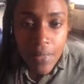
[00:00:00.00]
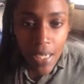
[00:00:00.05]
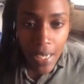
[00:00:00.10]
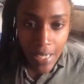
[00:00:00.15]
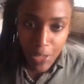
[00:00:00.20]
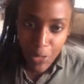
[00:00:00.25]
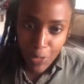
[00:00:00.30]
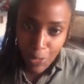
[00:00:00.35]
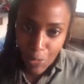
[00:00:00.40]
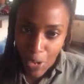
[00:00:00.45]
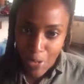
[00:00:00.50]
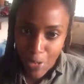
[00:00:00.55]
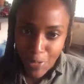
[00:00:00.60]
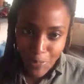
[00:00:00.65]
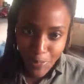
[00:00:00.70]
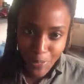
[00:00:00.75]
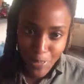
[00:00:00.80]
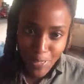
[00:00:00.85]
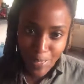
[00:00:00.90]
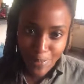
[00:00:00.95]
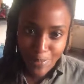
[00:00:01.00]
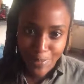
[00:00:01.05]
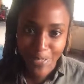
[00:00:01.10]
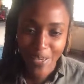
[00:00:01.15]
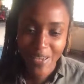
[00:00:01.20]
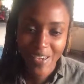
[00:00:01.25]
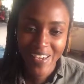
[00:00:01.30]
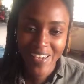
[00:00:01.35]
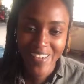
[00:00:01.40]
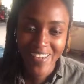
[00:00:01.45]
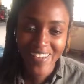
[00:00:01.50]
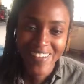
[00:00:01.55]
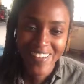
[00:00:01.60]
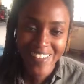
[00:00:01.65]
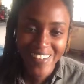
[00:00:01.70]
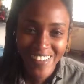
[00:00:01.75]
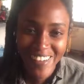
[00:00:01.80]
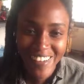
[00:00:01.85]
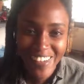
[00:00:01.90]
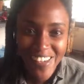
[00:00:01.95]
I don't know how to pronounce
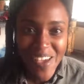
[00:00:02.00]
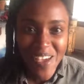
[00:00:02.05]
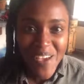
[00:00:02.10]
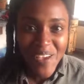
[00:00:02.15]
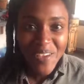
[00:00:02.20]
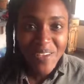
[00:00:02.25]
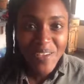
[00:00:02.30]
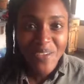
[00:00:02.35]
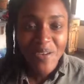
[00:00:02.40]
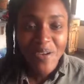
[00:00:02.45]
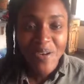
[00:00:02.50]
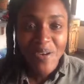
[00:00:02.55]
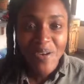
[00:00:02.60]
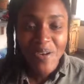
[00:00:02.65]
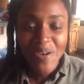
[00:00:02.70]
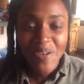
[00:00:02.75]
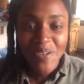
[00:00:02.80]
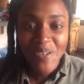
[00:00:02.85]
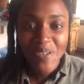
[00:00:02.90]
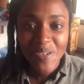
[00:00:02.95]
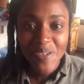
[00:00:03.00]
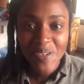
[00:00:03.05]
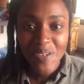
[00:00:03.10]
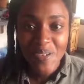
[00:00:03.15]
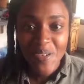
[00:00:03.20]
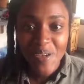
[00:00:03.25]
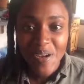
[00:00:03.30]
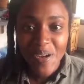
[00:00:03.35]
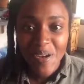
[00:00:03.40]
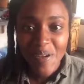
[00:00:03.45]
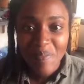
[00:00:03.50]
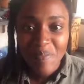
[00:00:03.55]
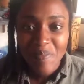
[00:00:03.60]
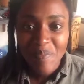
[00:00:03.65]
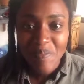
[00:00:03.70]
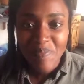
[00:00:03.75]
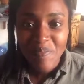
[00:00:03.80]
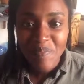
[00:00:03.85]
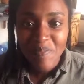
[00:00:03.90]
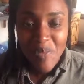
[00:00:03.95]
your
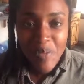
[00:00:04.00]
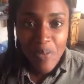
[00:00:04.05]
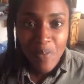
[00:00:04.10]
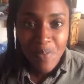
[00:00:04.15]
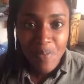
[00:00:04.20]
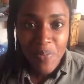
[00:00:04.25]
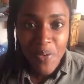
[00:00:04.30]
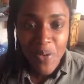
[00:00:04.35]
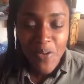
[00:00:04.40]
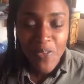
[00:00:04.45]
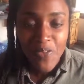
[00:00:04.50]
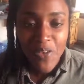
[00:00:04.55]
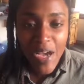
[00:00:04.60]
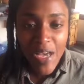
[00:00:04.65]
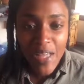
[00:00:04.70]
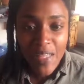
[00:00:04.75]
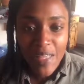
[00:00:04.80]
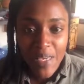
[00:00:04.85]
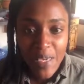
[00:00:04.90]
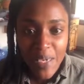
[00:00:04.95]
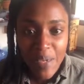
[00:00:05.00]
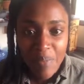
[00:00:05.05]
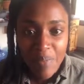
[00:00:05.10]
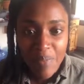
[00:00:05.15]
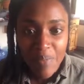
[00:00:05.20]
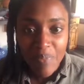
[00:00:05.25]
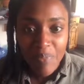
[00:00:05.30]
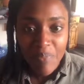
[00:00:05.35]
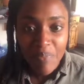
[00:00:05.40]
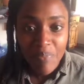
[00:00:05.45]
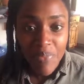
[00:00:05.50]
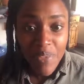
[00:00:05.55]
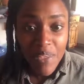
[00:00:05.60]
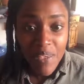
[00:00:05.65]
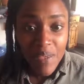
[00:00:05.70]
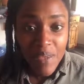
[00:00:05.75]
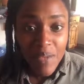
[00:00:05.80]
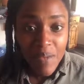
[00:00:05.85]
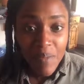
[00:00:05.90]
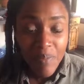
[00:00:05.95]
profile name.
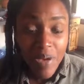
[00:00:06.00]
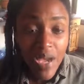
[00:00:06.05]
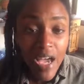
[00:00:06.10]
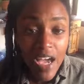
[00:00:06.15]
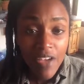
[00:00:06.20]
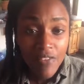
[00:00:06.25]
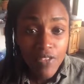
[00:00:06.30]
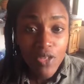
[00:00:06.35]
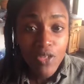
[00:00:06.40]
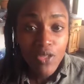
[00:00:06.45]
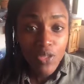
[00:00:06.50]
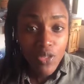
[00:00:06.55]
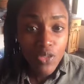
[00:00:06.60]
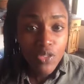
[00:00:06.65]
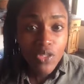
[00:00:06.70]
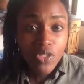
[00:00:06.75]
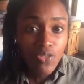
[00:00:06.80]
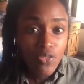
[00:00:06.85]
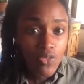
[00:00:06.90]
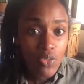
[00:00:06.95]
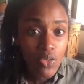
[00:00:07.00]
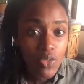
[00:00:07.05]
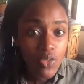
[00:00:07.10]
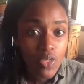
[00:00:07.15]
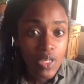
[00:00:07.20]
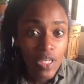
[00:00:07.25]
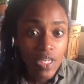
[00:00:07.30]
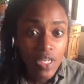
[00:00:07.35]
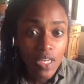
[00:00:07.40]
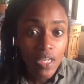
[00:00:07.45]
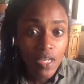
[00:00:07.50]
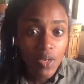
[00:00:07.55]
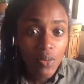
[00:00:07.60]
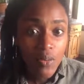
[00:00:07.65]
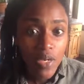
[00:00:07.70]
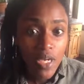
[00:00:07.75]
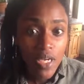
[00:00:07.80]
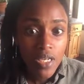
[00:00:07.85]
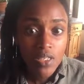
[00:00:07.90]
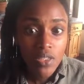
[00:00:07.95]
But have you used food in any
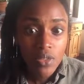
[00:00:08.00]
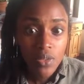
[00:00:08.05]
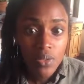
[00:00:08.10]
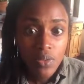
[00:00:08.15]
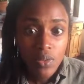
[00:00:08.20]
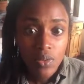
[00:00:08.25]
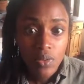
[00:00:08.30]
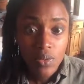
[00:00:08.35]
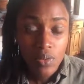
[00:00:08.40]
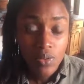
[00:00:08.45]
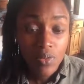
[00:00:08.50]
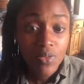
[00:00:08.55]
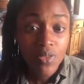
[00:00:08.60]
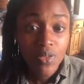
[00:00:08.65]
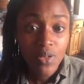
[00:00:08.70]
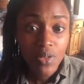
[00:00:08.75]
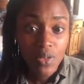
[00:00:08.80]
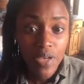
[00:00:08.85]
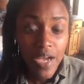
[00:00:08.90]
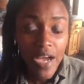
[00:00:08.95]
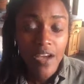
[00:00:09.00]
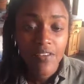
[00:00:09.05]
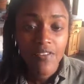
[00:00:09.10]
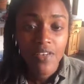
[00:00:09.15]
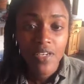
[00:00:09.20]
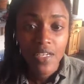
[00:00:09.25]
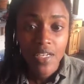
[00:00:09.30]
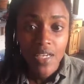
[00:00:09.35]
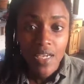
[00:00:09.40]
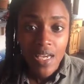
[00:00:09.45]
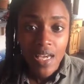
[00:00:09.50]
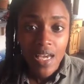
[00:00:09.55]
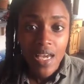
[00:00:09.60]
way to... No, you haven't.